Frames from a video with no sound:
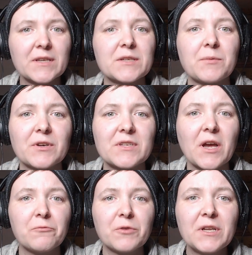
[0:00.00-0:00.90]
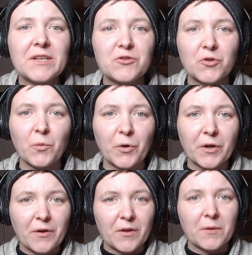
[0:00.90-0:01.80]
is because I really enjoy
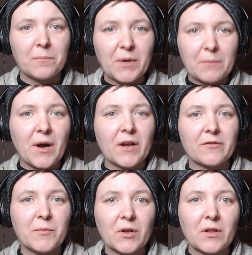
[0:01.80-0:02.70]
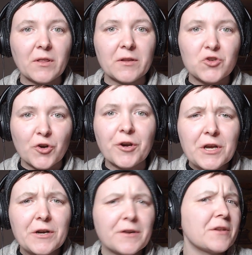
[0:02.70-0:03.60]
working on the big part of the model. The
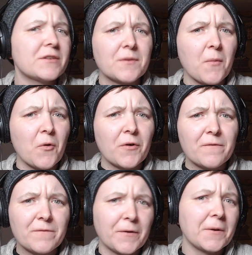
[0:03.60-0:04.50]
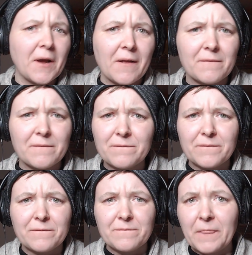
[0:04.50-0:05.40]
chunkier it is, the more fun I
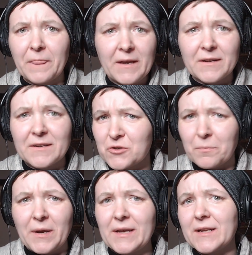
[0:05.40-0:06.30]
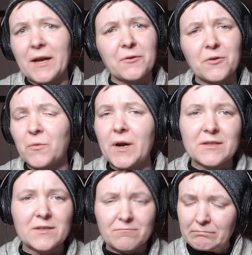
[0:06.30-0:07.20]
think it is to paint. I don't know
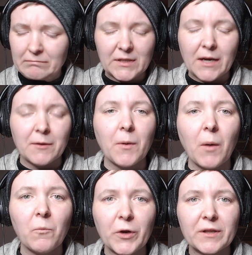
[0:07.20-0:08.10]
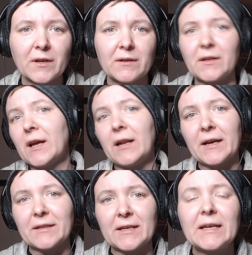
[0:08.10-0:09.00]
why. I'm weird. I
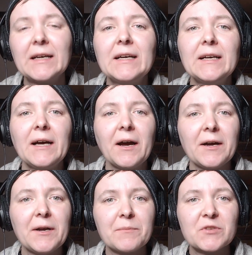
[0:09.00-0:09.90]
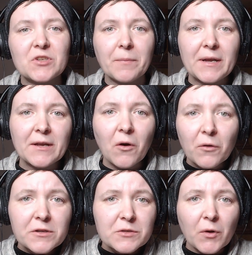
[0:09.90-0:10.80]
like that. So I'm painting
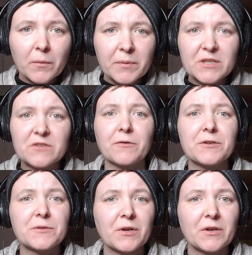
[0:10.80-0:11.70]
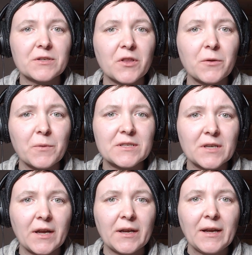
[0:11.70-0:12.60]
all the small bits first, because otherwise
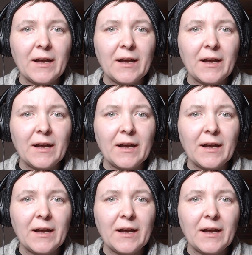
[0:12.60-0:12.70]
I